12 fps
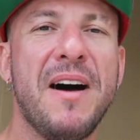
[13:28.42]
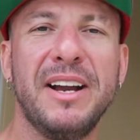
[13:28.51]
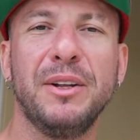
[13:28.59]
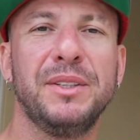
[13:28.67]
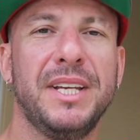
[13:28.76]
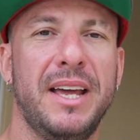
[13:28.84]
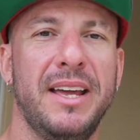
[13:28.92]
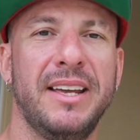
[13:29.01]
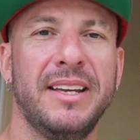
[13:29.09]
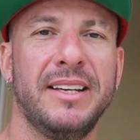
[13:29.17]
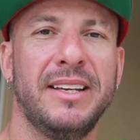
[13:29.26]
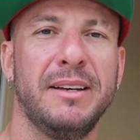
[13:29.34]
Final day
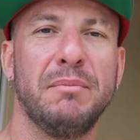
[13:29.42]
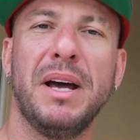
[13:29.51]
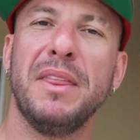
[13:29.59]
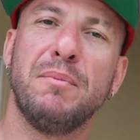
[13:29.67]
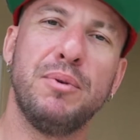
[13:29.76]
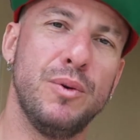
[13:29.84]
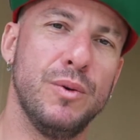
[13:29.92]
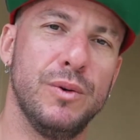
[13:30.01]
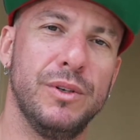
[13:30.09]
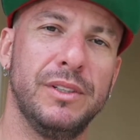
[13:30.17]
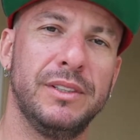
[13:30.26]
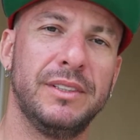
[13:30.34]
by the
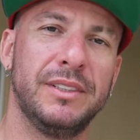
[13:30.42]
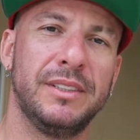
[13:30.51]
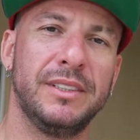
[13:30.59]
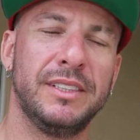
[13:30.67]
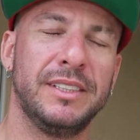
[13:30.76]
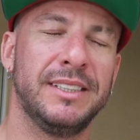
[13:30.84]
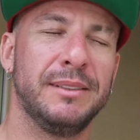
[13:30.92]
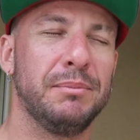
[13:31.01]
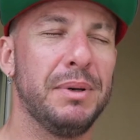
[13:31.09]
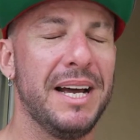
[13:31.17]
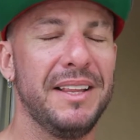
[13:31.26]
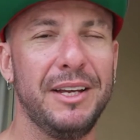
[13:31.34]
pool,
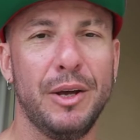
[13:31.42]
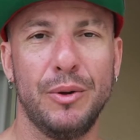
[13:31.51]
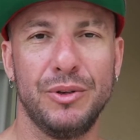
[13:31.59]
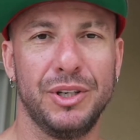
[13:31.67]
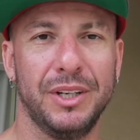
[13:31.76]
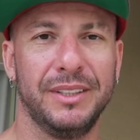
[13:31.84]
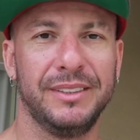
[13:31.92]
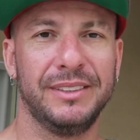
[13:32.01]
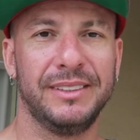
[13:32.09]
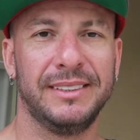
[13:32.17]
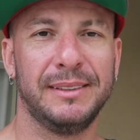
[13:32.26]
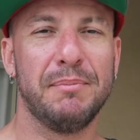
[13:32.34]
by the ocean
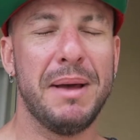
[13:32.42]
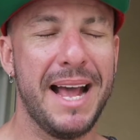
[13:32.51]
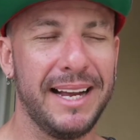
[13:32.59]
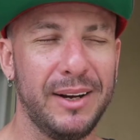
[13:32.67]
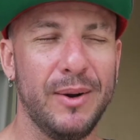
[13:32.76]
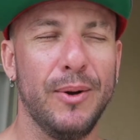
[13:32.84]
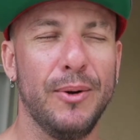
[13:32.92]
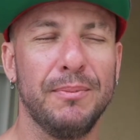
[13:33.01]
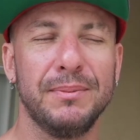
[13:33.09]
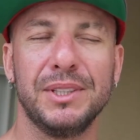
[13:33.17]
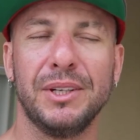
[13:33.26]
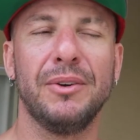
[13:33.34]
back at home.
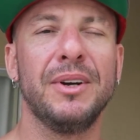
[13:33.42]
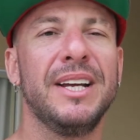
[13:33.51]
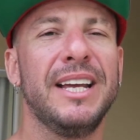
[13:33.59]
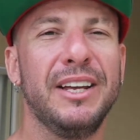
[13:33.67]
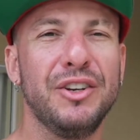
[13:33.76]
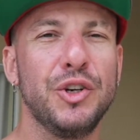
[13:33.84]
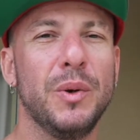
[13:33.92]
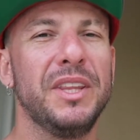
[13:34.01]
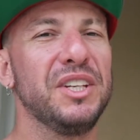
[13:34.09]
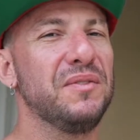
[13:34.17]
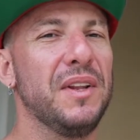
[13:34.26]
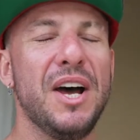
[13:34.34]
So enjoy
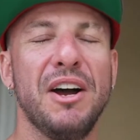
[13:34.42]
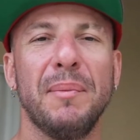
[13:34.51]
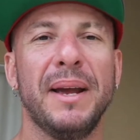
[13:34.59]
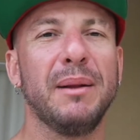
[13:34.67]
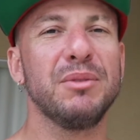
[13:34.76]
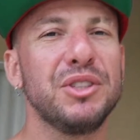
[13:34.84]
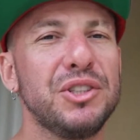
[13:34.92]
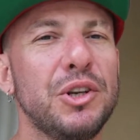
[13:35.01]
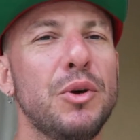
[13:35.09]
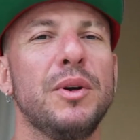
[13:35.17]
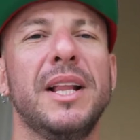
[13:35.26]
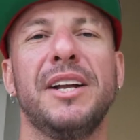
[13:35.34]
this vlog, man. I'm
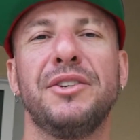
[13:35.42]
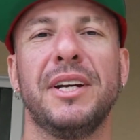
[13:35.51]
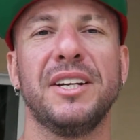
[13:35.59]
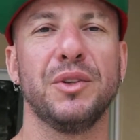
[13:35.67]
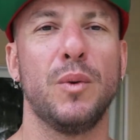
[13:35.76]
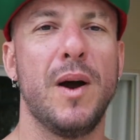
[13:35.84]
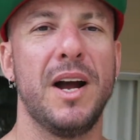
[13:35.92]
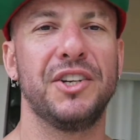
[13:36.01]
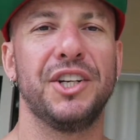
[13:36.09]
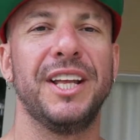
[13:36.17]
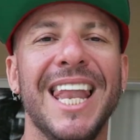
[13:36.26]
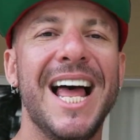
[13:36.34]
so glad you guys are
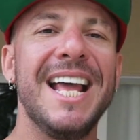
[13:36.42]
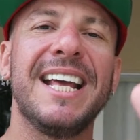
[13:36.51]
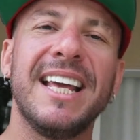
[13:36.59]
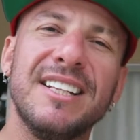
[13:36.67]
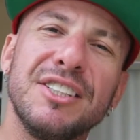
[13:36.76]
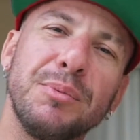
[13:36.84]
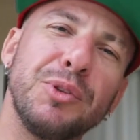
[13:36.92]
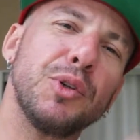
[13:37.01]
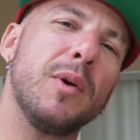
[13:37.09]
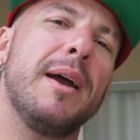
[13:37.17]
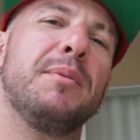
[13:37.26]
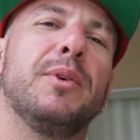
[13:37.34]
watching it. Like and
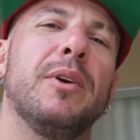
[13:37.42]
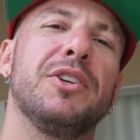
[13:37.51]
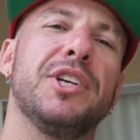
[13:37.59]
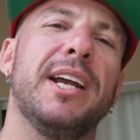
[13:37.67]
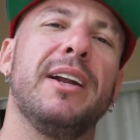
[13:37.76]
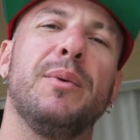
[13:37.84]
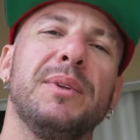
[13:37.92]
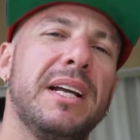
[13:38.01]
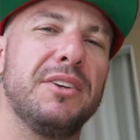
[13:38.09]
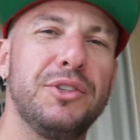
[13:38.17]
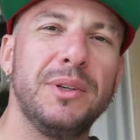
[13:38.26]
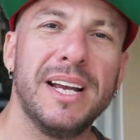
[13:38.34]
subscribe to our channel.
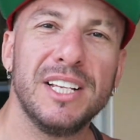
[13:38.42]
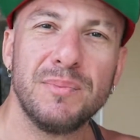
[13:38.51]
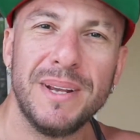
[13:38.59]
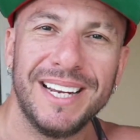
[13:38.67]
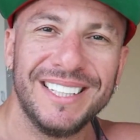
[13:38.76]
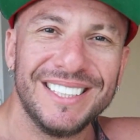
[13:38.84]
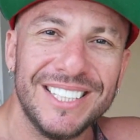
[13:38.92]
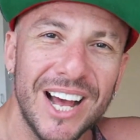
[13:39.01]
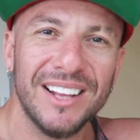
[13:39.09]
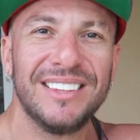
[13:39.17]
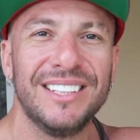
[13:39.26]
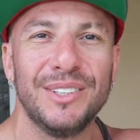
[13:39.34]
Without you guys, man, it's
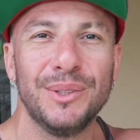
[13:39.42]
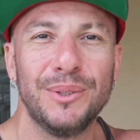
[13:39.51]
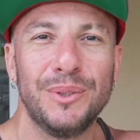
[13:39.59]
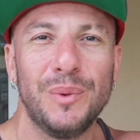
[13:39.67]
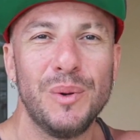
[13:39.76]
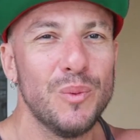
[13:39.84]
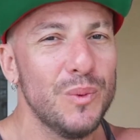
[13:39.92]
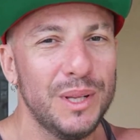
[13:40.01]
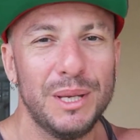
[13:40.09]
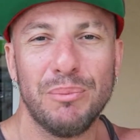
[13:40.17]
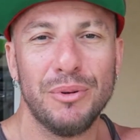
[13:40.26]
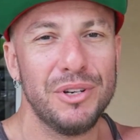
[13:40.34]
nothing, dude. We
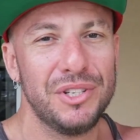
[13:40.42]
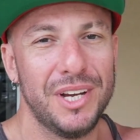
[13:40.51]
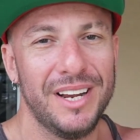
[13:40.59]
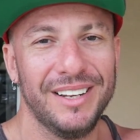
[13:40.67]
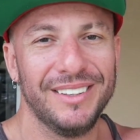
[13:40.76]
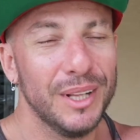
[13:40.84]
really appreciate it.